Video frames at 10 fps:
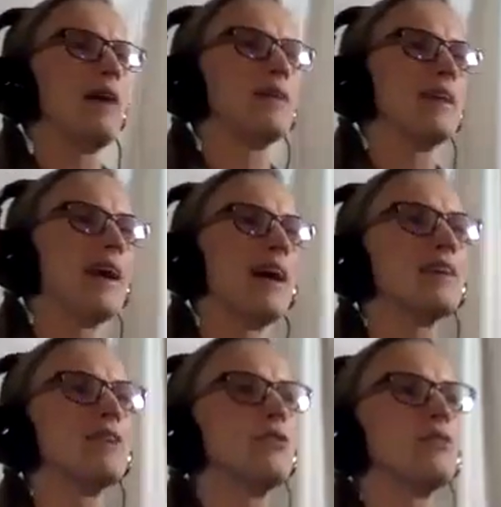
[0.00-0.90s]
Yeah,
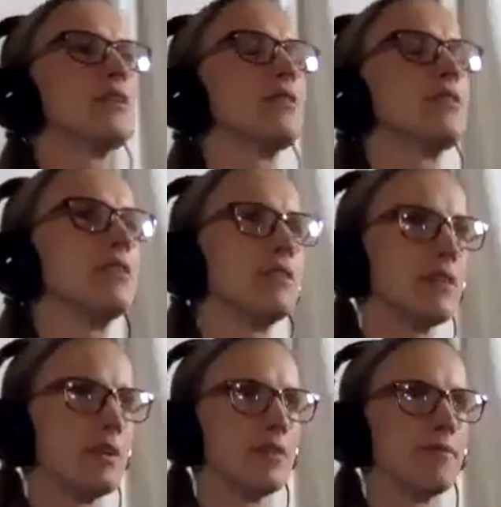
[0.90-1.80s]

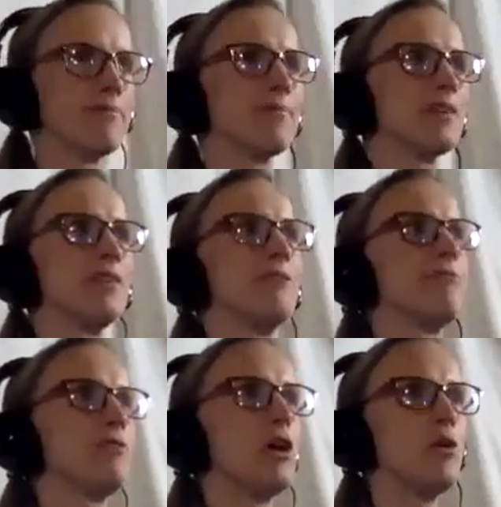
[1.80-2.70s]
the
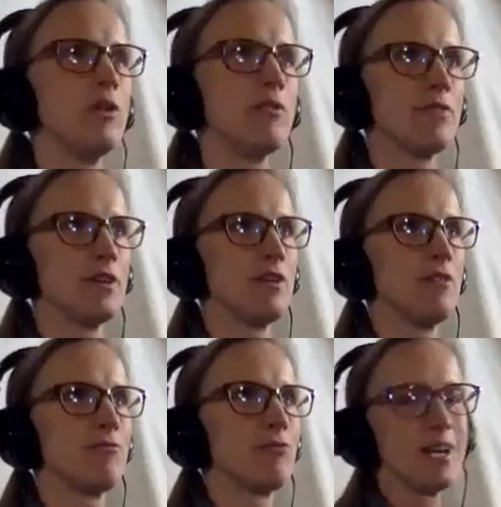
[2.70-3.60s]
flow of the
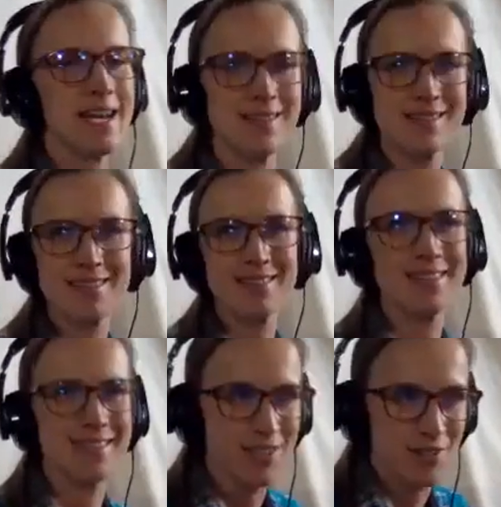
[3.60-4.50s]
phrase,
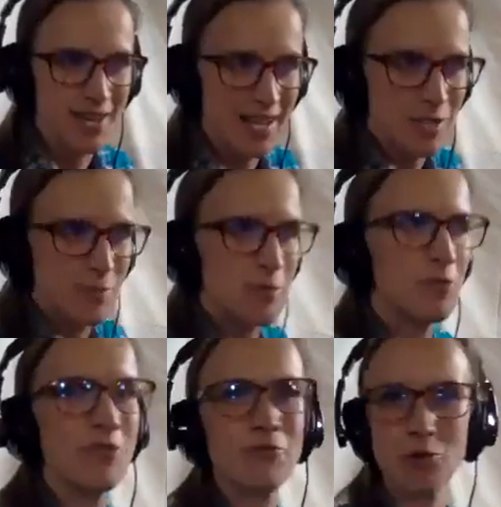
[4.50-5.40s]
it still has to be
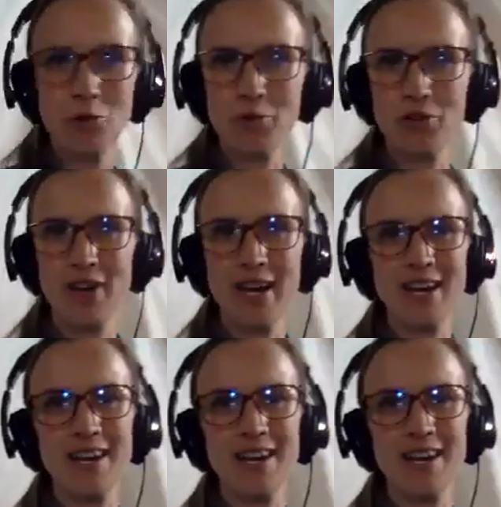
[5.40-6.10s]
moving forward, right?